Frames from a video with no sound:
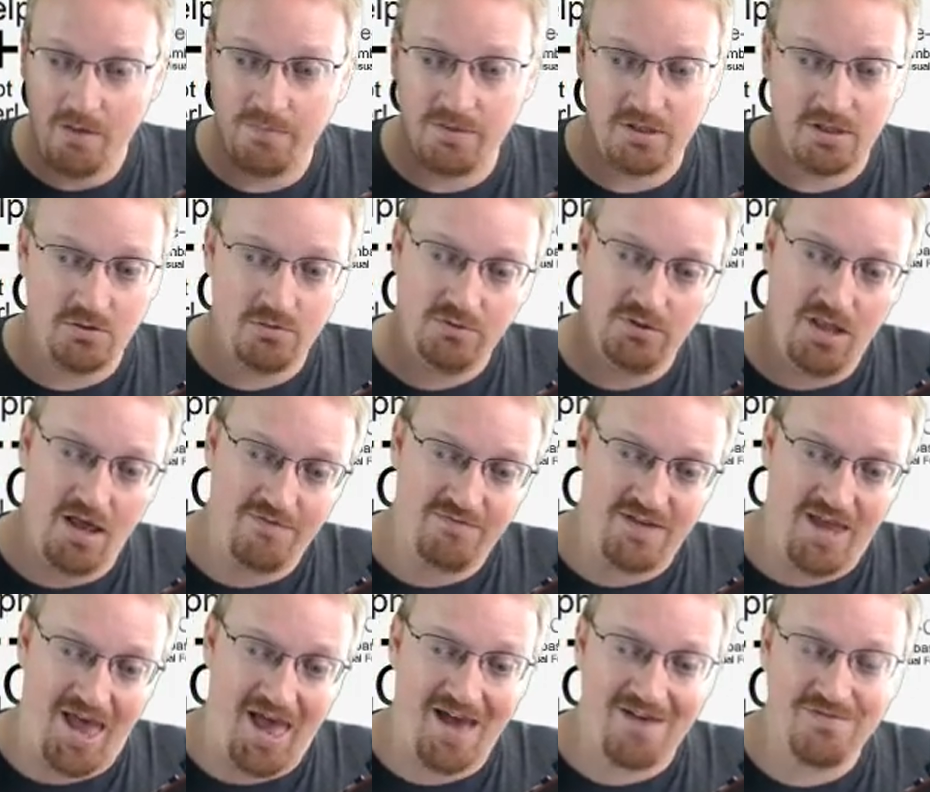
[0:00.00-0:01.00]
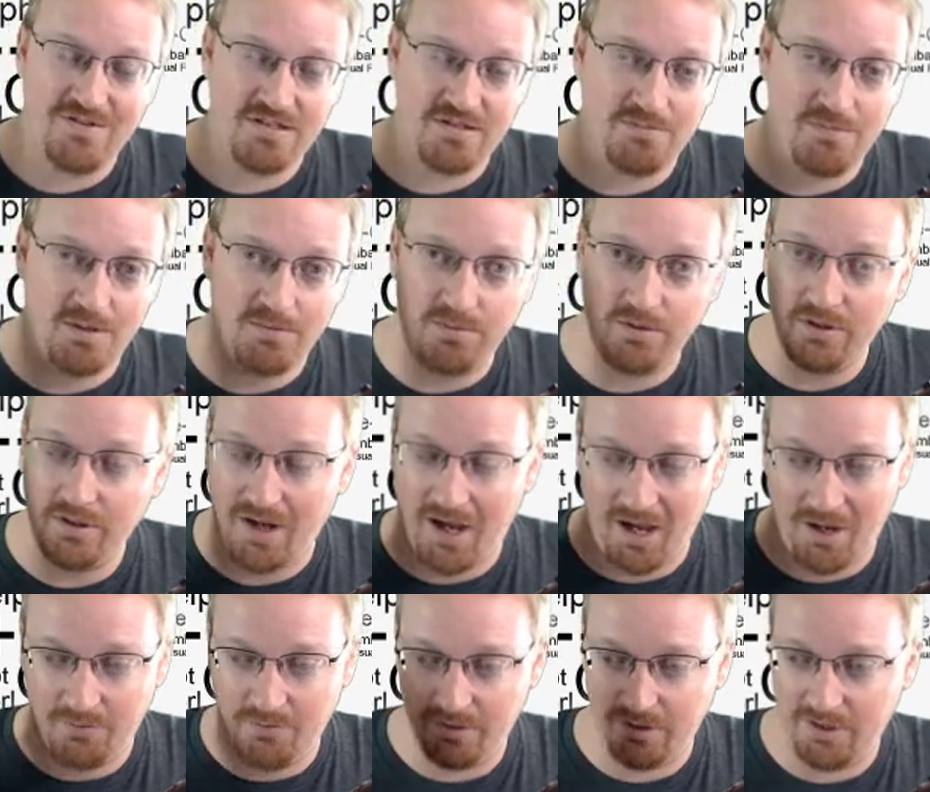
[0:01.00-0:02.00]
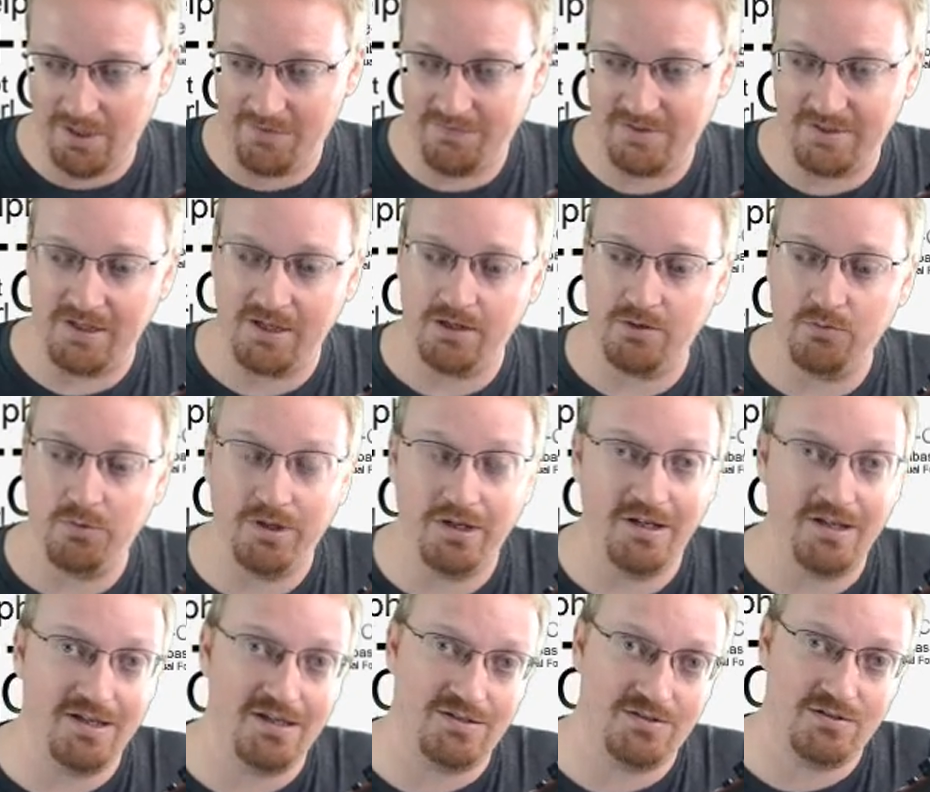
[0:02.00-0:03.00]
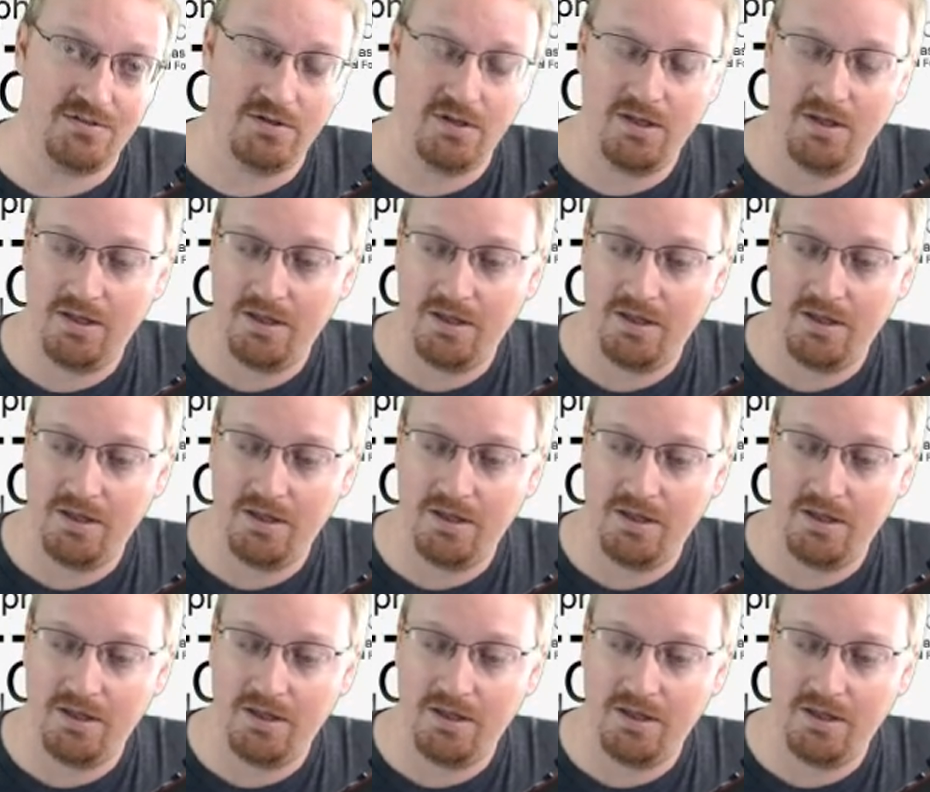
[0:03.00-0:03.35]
but you would love to have as a member, I would love to hear what it is.